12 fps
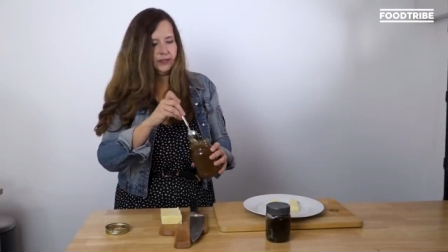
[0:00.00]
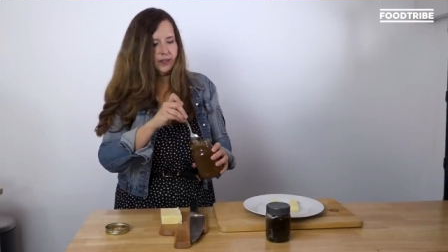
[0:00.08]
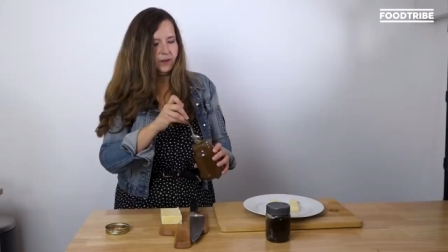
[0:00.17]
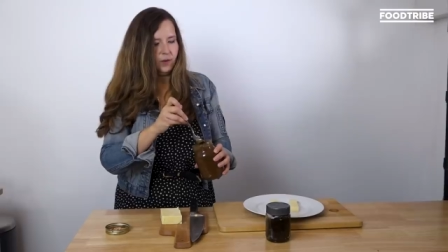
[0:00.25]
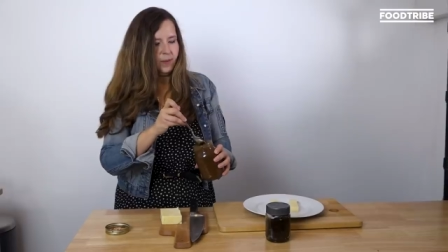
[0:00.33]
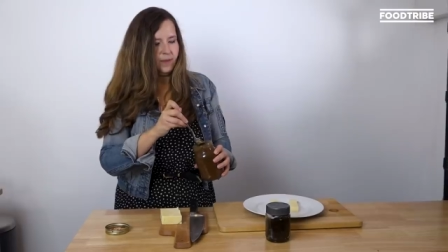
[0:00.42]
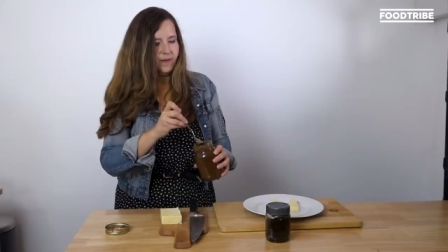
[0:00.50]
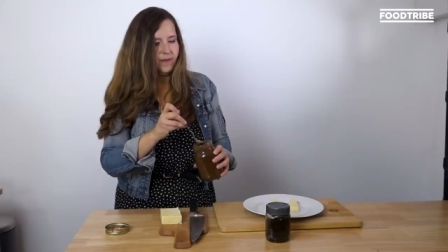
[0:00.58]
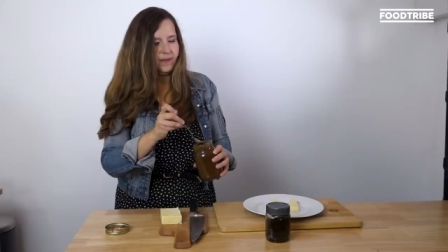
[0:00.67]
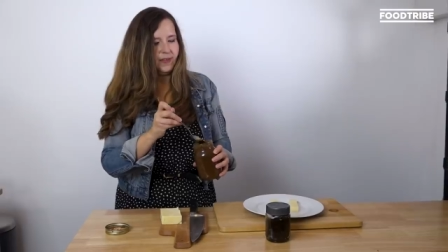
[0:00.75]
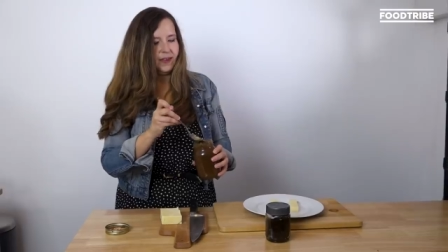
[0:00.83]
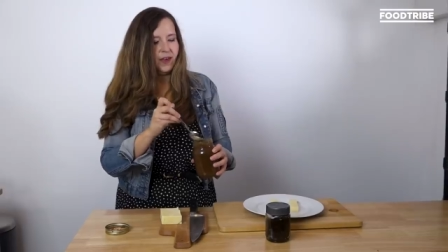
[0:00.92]
It's kind of got a bit of
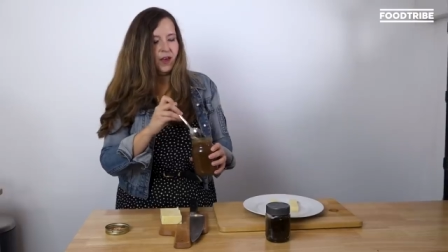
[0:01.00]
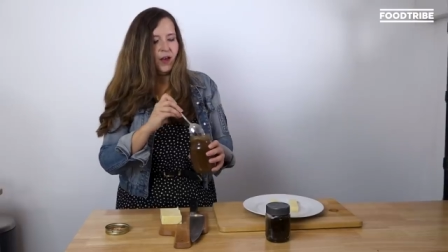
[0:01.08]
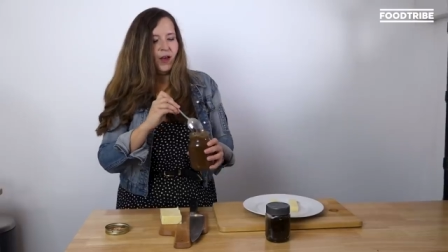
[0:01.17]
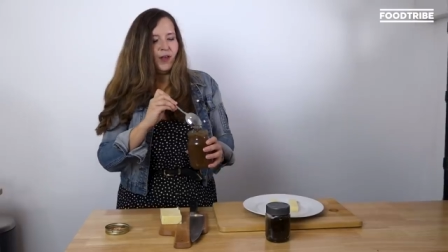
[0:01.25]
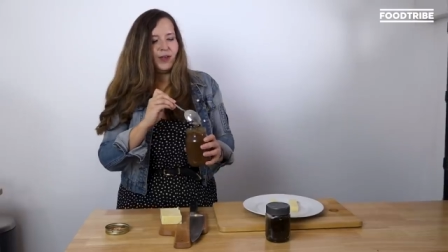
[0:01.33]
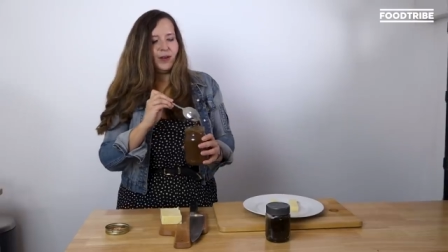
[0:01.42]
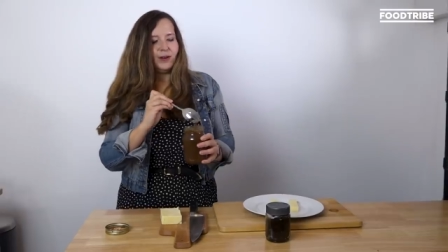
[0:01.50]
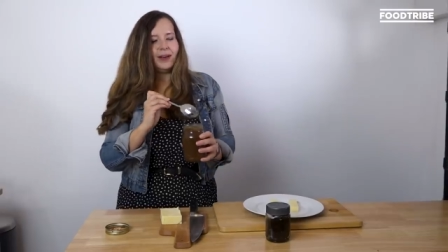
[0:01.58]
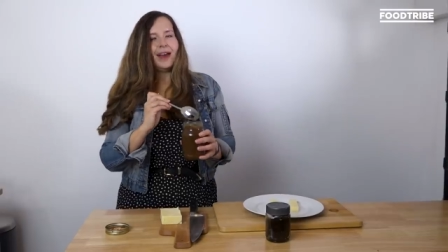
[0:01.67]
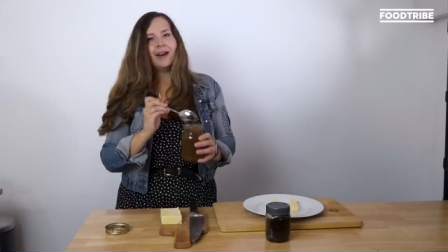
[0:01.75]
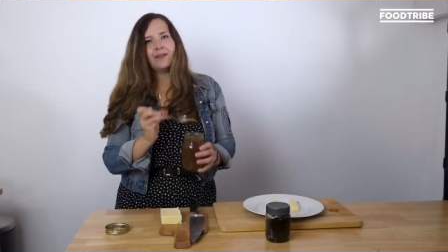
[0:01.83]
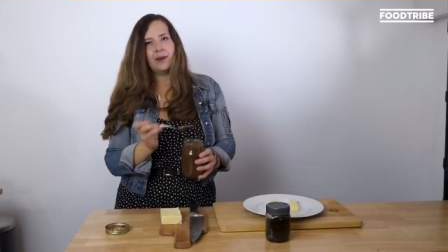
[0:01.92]
everything. The
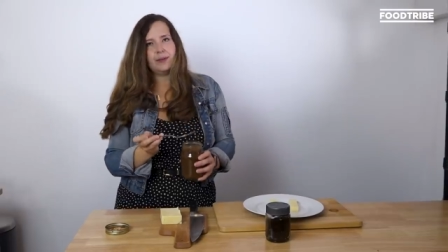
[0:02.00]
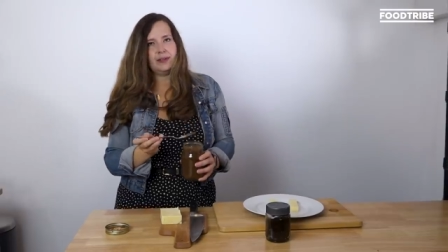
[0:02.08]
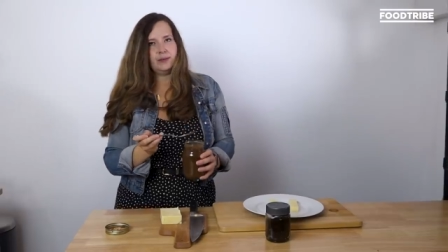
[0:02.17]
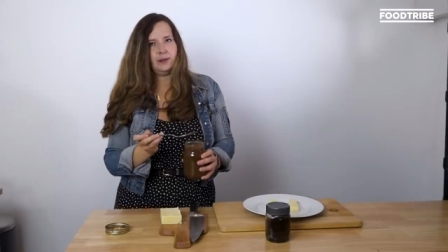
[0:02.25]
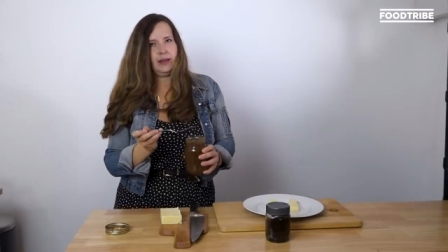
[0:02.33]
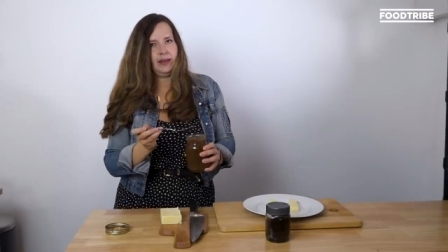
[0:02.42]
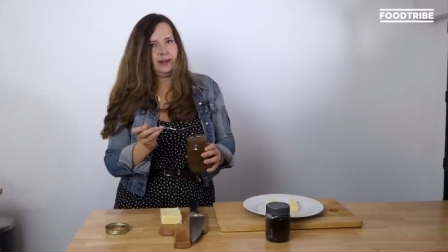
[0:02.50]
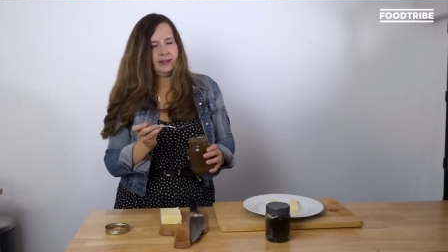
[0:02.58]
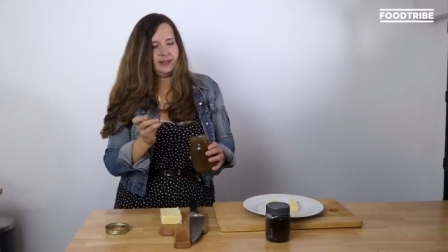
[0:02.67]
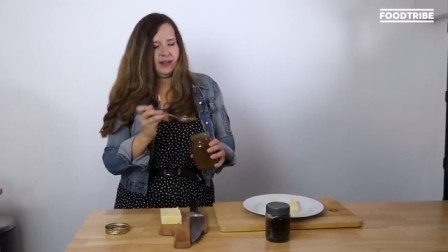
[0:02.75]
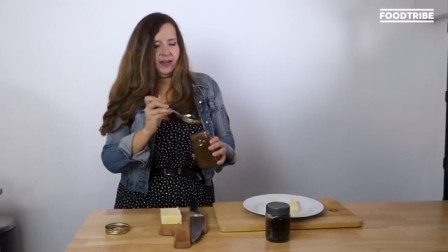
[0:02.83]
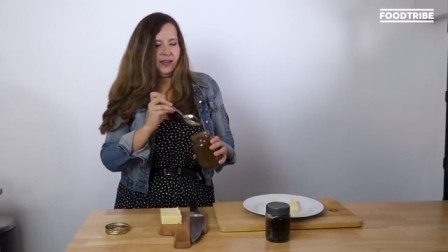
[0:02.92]
only caveat with this one
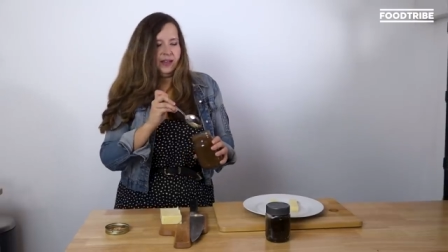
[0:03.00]
is